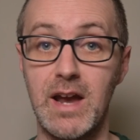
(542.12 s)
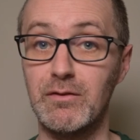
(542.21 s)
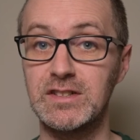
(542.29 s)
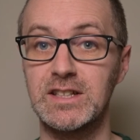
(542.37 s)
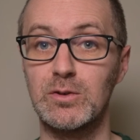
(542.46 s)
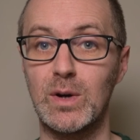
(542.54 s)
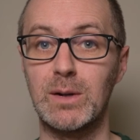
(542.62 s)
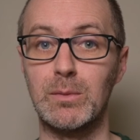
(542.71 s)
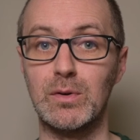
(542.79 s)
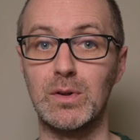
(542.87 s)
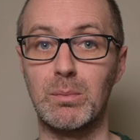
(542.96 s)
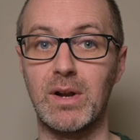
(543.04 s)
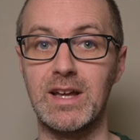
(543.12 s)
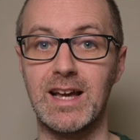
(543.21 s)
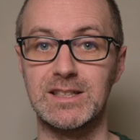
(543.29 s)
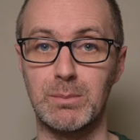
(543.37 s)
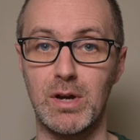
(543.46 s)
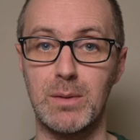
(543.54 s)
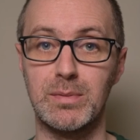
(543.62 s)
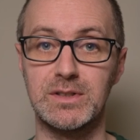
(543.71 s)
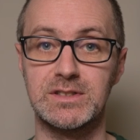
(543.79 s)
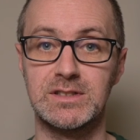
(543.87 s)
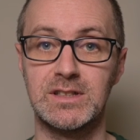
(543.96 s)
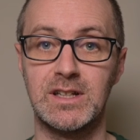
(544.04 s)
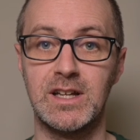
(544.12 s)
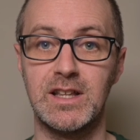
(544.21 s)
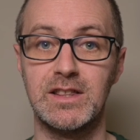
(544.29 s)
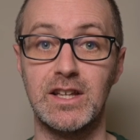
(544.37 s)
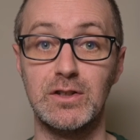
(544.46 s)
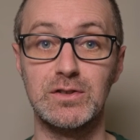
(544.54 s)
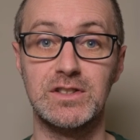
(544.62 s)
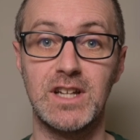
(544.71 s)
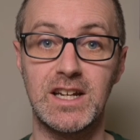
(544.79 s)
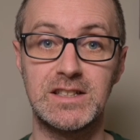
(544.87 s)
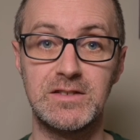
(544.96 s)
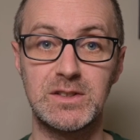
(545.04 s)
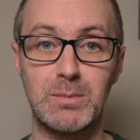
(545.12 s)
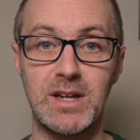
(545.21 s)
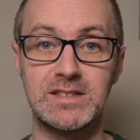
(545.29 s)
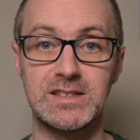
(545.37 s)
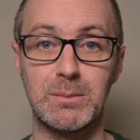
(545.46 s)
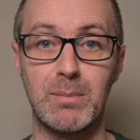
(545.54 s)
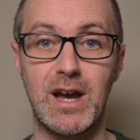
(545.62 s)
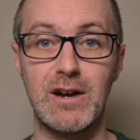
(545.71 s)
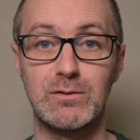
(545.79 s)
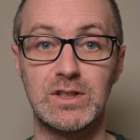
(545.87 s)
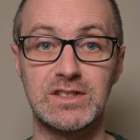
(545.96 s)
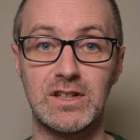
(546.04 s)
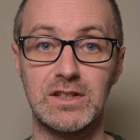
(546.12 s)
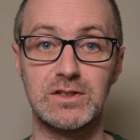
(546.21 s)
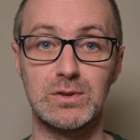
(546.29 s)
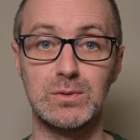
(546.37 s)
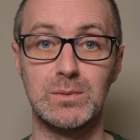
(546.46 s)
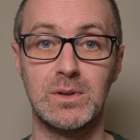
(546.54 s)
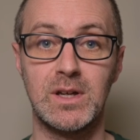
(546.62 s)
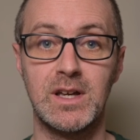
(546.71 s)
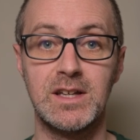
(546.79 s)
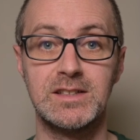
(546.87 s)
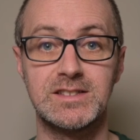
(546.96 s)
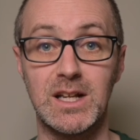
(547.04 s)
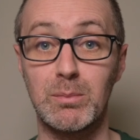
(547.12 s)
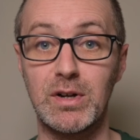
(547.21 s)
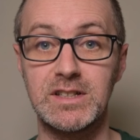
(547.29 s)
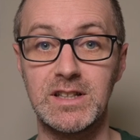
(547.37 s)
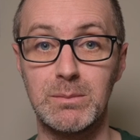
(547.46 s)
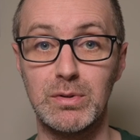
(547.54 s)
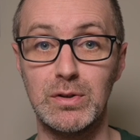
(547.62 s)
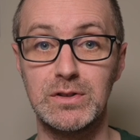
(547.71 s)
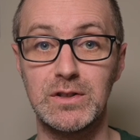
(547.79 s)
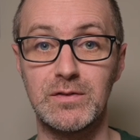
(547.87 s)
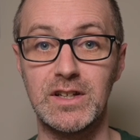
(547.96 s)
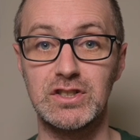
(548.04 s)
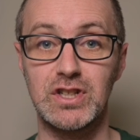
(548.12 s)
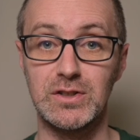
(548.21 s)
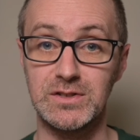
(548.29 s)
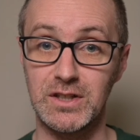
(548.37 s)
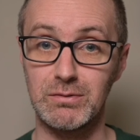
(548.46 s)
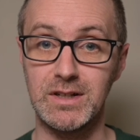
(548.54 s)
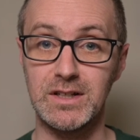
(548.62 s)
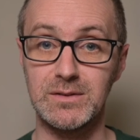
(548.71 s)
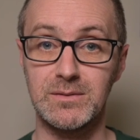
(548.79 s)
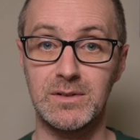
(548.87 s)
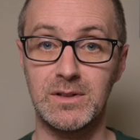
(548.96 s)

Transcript: Every single element on the plate has a purpose. They use negative space as a powerful design tool, celebrating the beauty of their chosen ingredient.